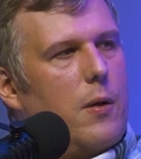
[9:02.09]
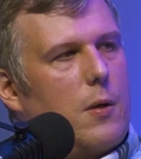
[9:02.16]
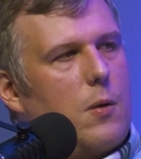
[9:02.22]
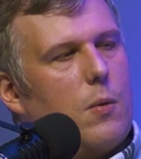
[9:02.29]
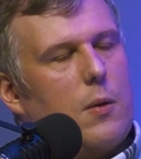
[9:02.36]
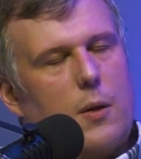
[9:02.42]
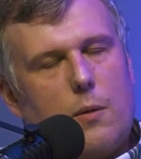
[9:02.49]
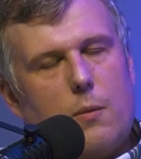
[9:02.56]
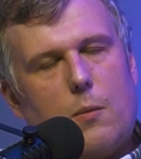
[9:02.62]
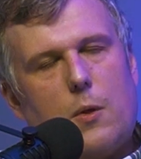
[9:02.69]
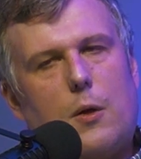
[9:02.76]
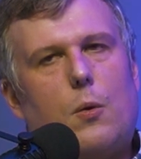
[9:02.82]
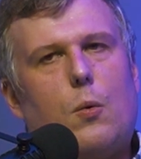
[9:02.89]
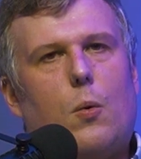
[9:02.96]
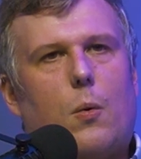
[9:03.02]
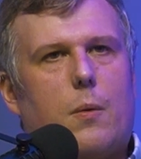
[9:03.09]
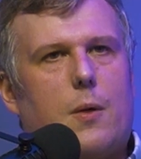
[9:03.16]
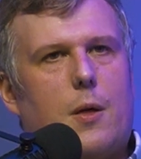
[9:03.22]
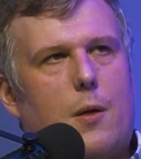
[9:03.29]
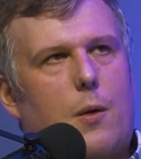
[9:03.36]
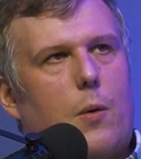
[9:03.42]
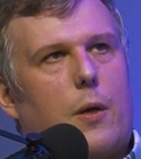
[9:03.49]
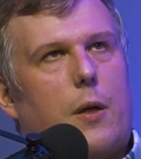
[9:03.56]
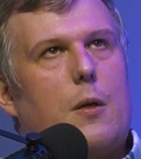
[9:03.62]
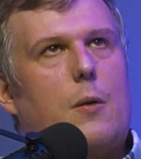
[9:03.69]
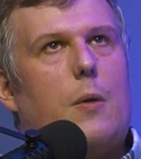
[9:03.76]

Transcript: That's really, really cool. Didn't know it could do